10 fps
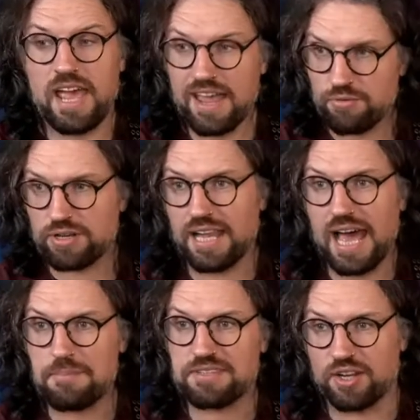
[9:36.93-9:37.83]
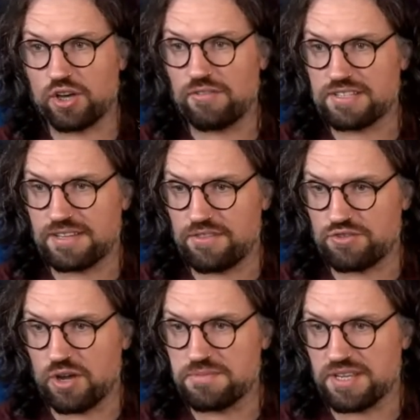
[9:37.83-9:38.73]
Everyone claps. I look over to see if the
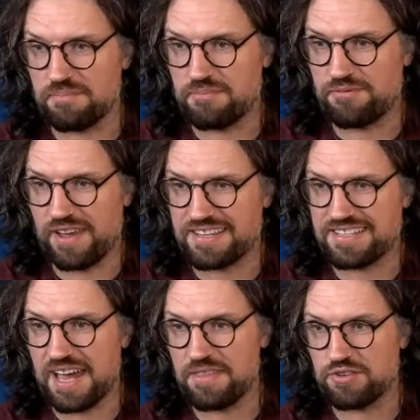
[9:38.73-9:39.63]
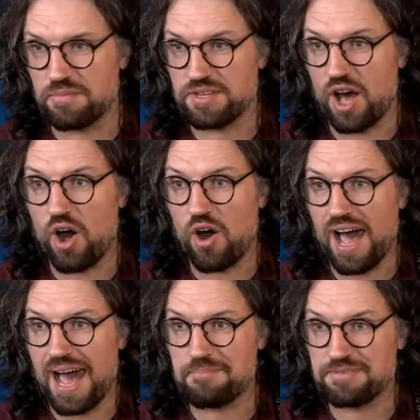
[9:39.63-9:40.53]
drums are fixed yet. The drums are
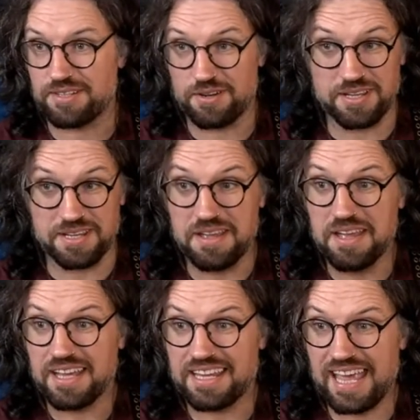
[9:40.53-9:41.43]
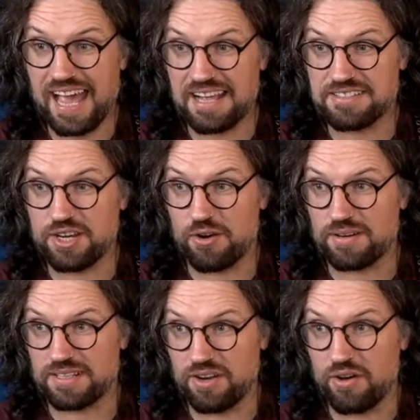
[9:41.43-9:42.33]
absolutely
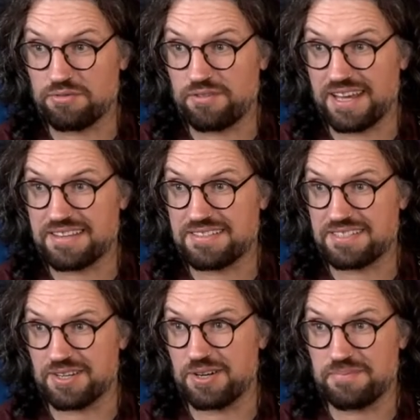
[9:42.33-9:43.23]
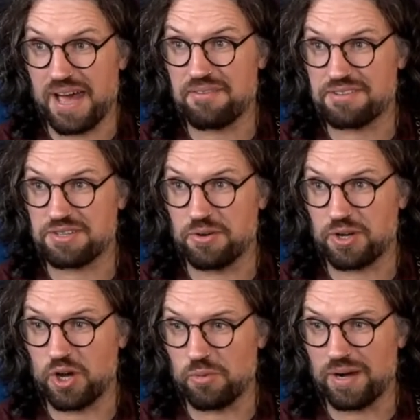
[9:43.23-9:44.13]
categorically not fixed, so I have to sort
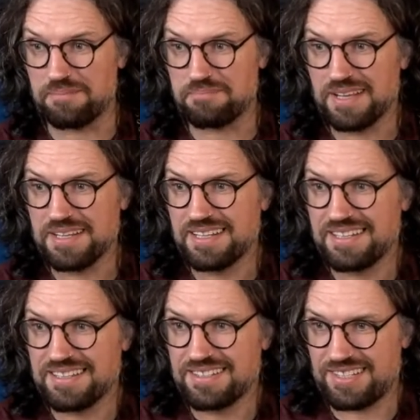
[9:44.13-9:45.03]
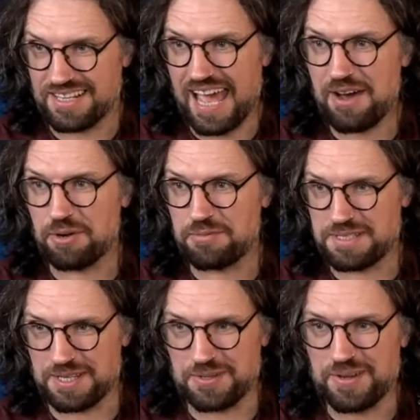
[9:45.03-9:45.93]
of go, well, shit, now what do we
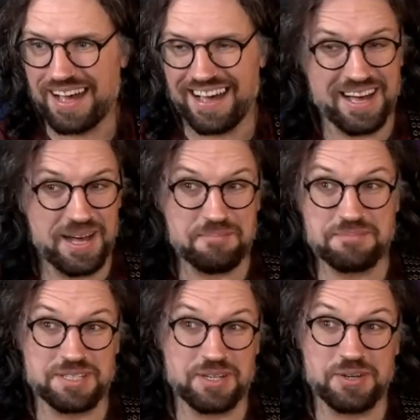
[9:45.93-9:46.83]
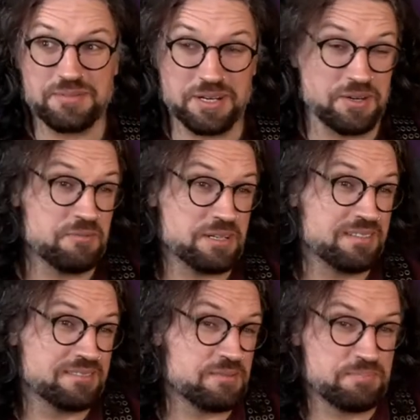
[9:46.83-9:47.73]
do? Um, so, you know,
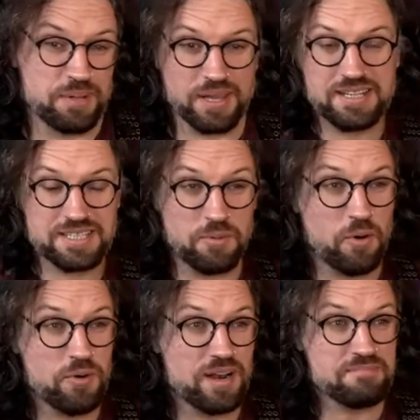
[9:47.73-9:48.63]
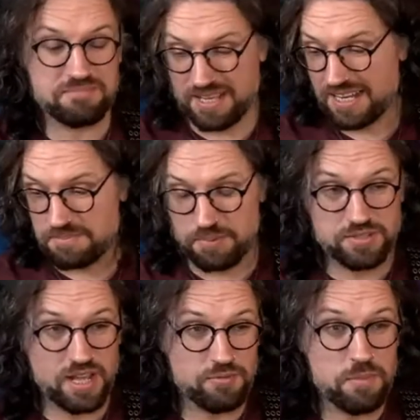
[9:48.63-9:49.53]
well, we play some more, and I've had to
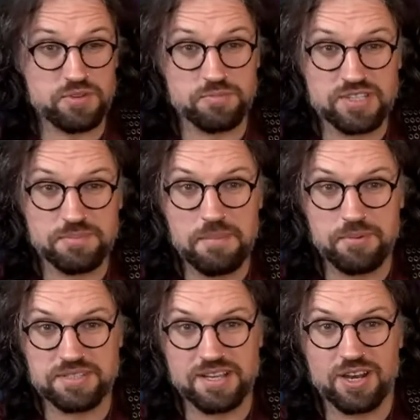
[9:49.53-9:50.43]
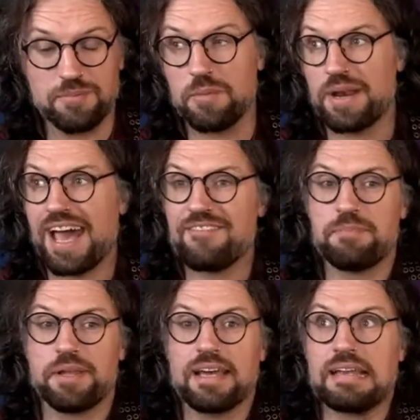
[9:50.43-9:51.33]
bust out Eruption, which I may bust out in a moment.
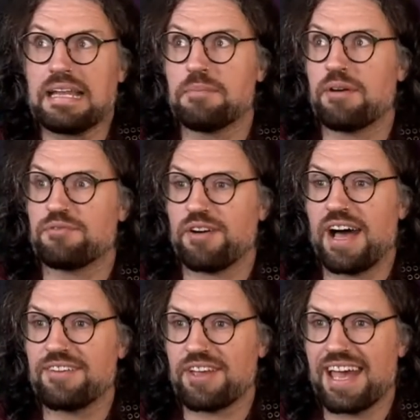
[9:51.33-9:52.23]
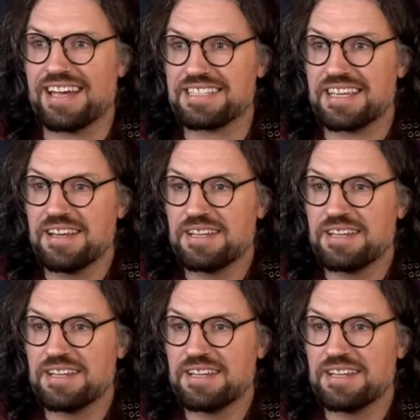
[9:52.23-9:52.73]
Haven't played it in about five years,